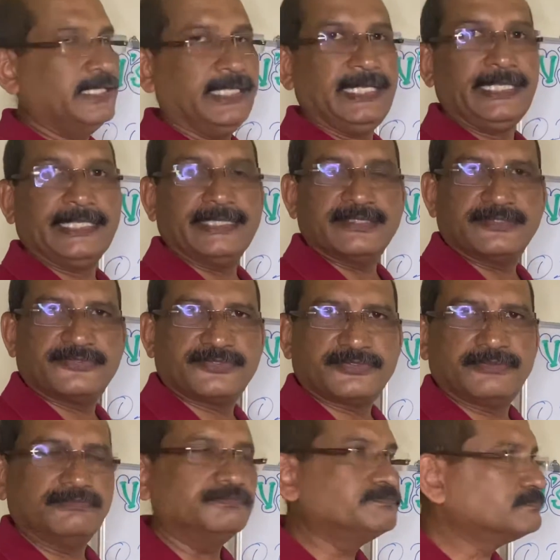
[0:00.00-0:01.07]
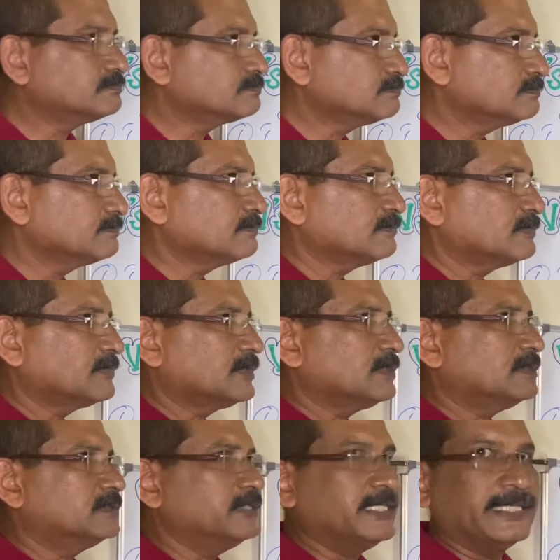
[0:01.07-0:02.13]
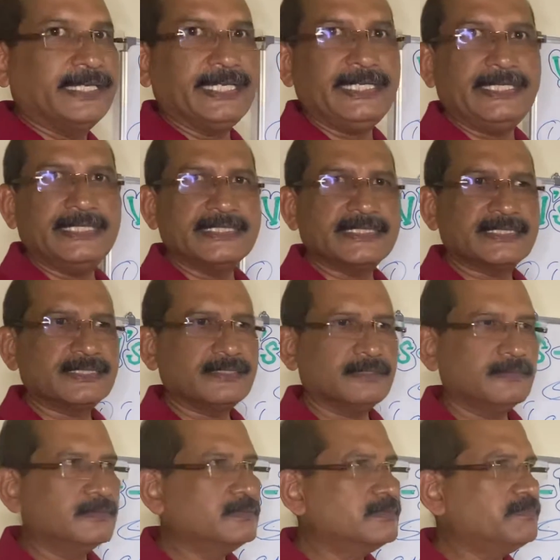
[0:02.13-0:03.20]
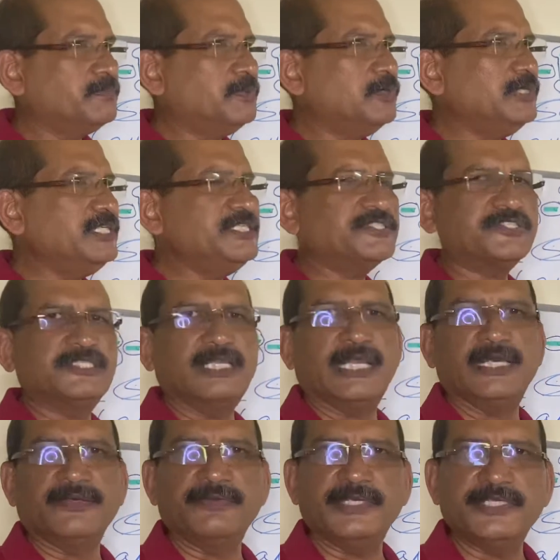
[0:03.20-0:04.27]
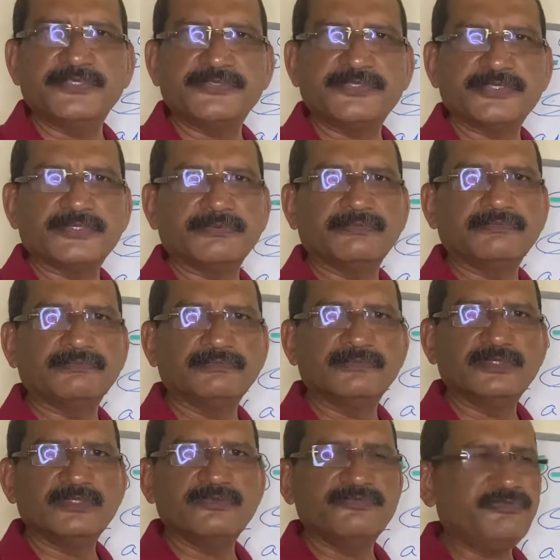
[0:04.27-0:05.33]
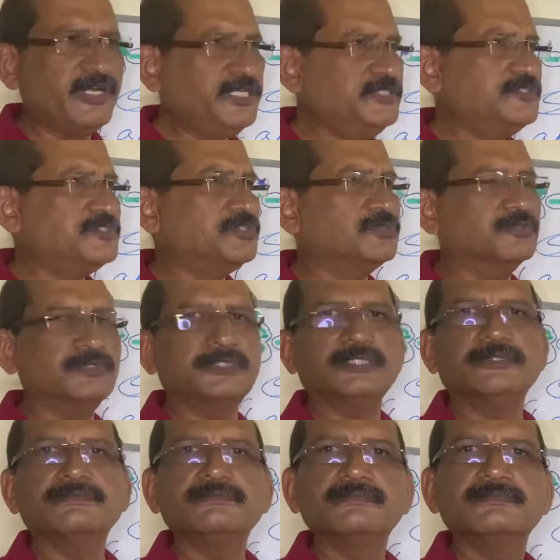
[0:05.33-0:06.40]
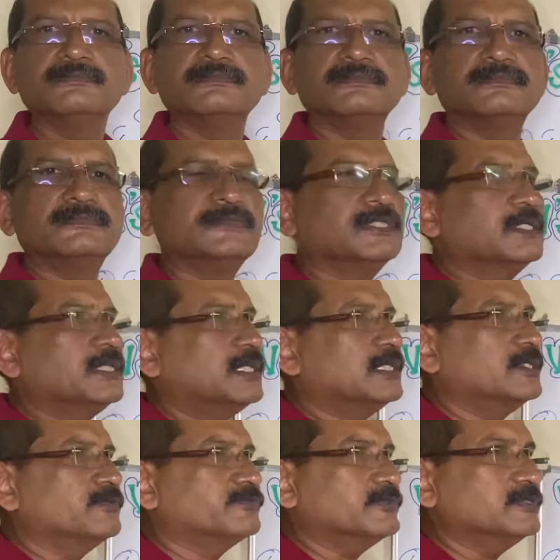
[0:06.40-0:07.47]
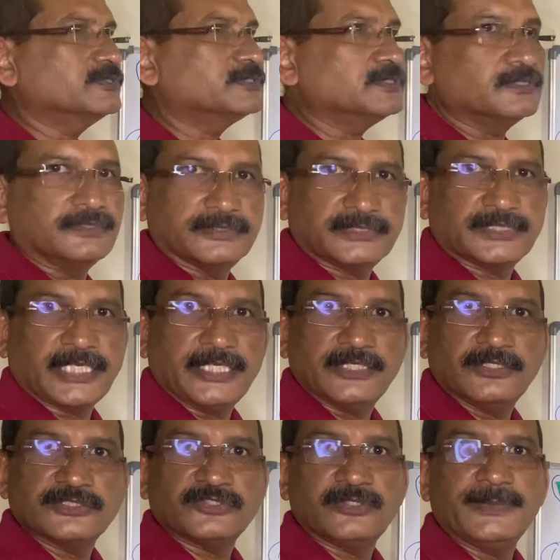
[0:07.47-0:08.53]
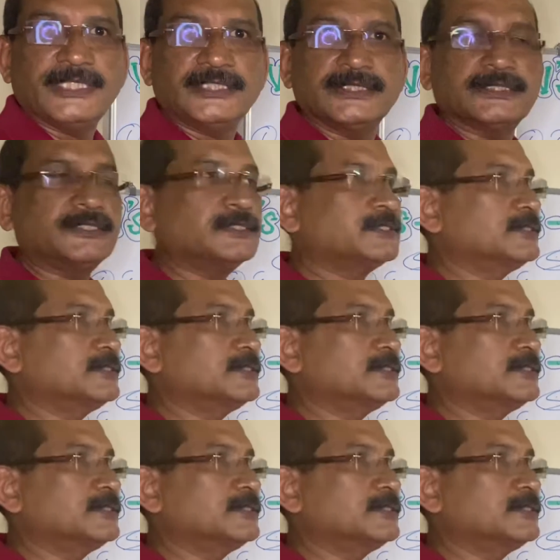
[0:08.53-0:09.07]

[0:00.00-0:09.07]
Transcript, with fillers: elegance, the grace, polished language fine-tuned and of course style also matters